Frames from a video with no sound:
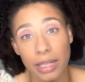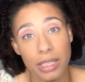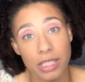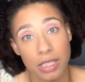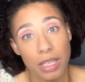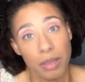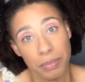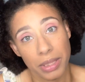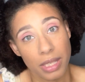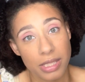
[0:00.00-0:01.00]
It's
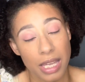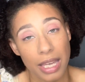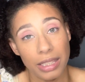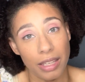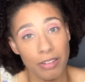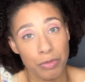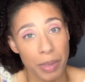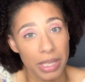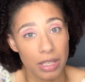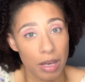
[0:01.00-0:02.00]
because I love
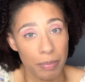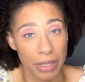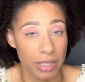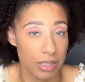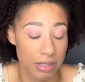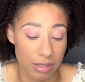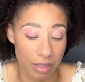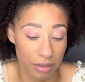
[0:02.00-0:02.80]
makeup and,